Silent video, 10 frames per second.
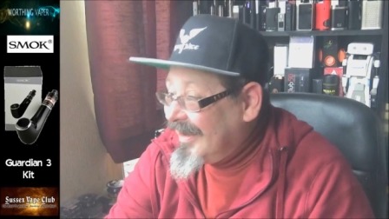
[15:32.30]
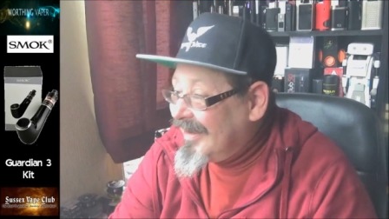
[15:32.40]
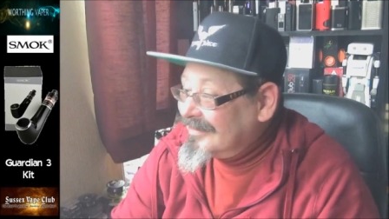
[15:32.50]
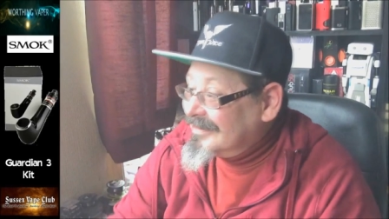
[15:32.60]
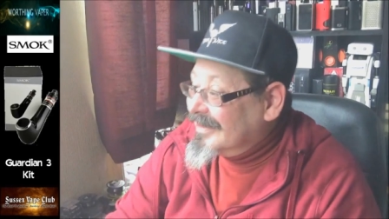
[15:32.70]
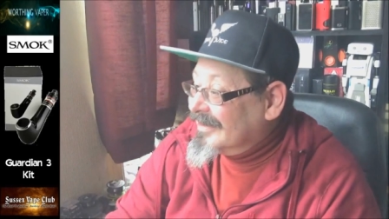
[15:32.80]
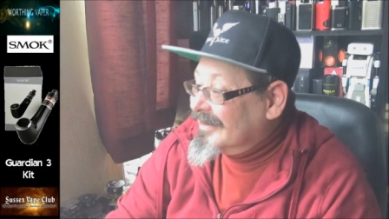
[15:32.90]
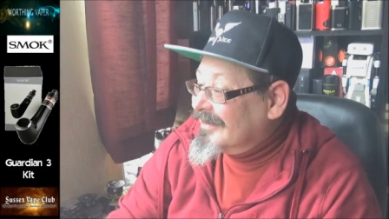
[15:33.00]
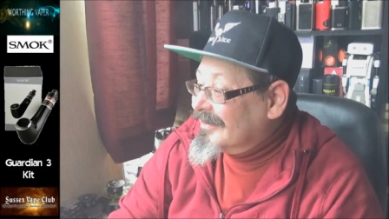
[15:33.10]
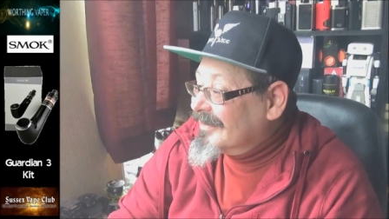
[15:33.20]
oh, dear
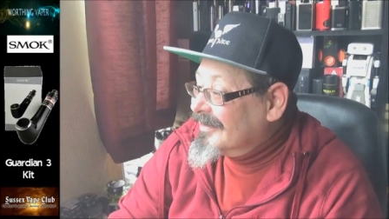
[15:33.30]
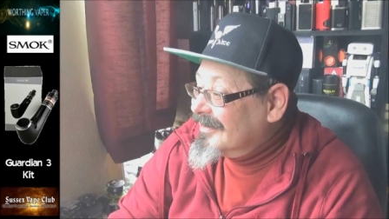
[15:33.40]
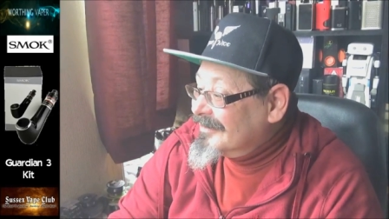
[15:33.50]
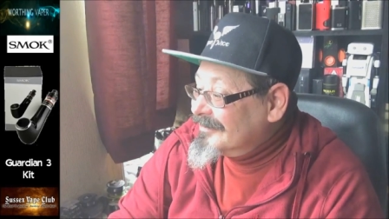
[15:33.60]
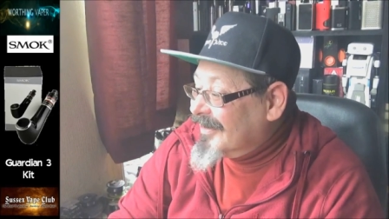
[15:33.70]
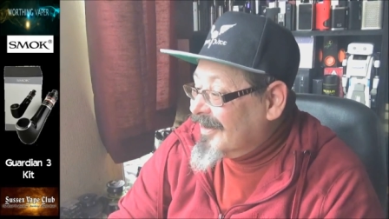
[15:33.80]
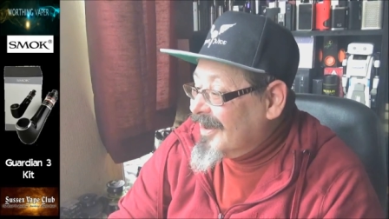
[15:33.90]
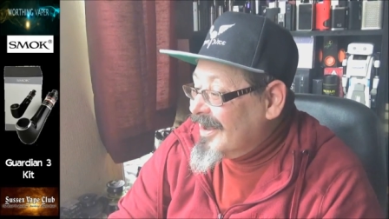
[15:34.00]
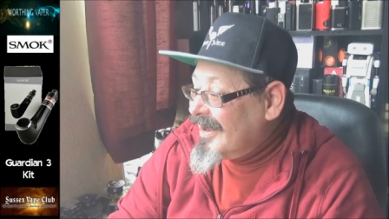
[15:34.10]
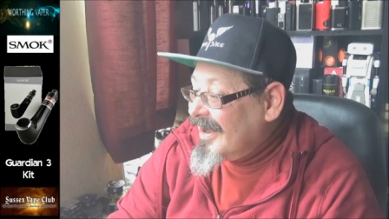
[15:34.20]
God.
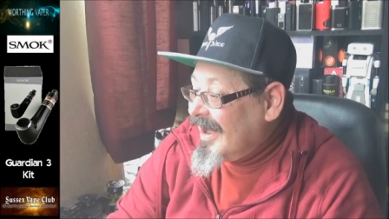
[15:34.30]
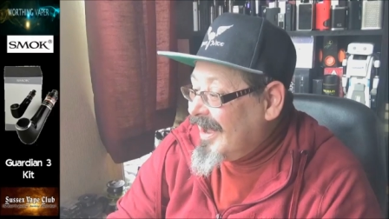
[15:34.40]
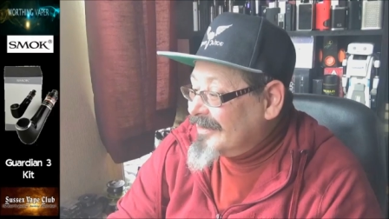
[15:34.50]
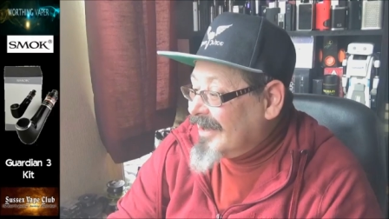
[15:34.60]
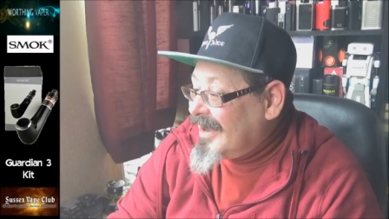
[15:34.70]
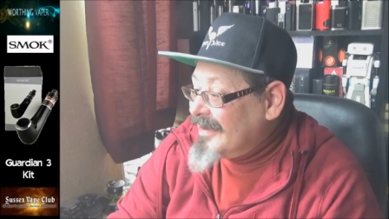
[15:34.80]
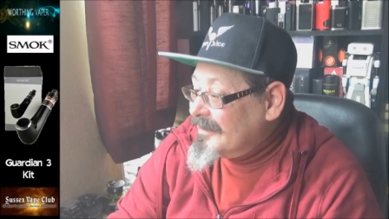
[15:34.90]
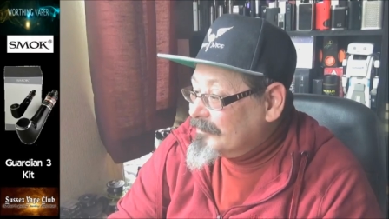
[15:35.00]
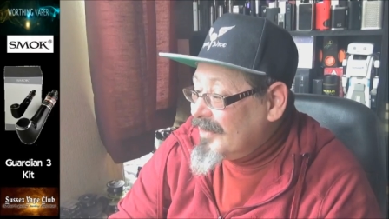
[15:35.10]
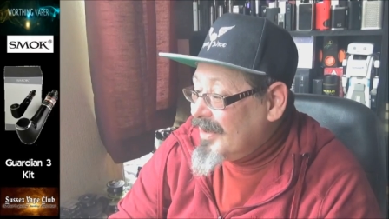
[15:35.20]
Right,
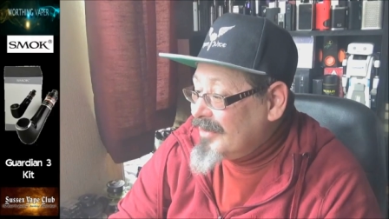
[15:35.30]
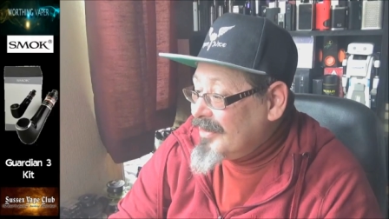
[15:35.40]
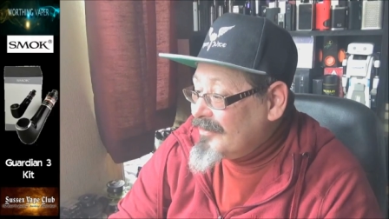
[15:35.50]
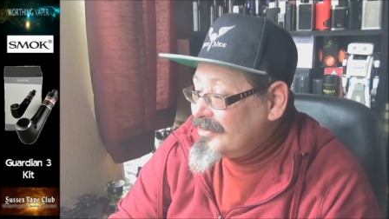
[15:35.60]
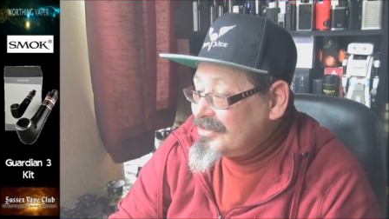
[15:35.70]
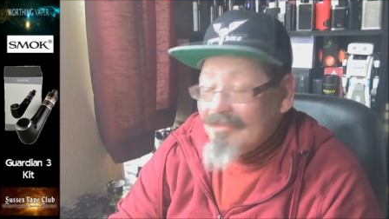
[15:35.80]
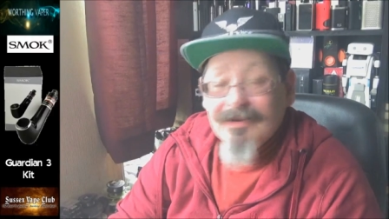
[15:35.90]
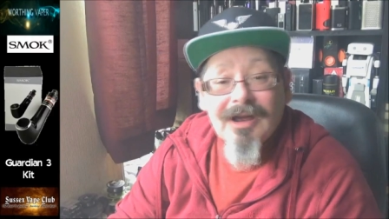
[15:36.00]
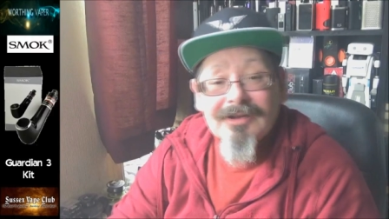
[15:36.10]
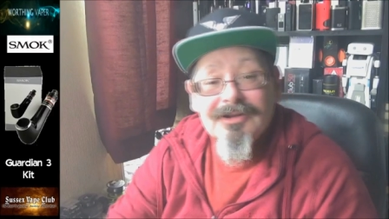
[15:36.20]
okay. Yeah, no, there's
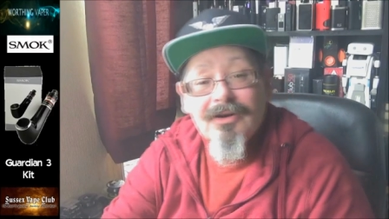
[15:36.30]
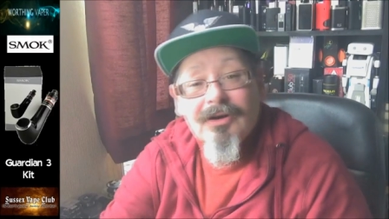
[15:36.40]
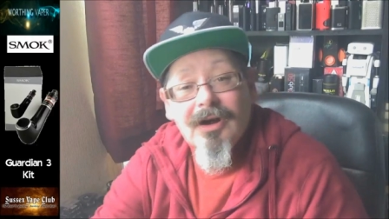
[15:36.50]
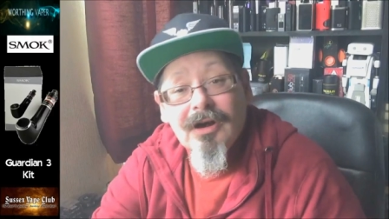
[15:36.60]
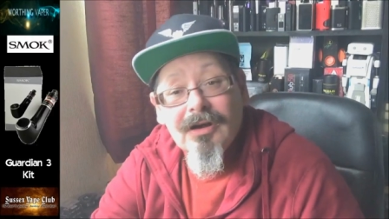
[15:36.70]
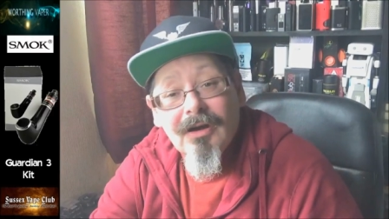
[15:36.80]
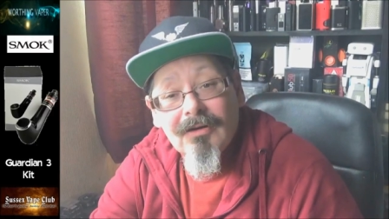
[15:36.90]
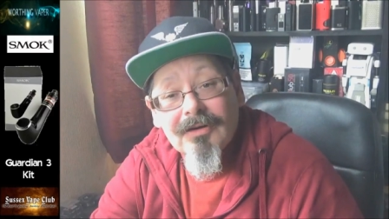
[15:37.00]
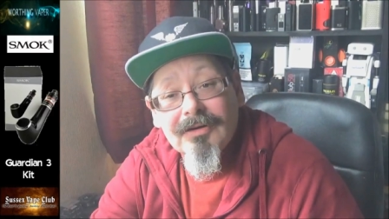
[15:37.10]
nothing else I, I